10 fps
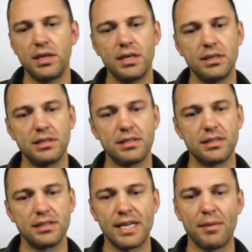is
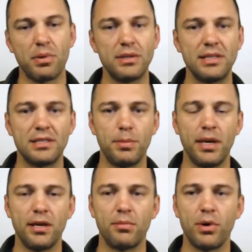not
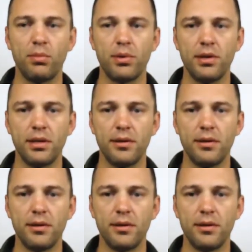participating appropriately?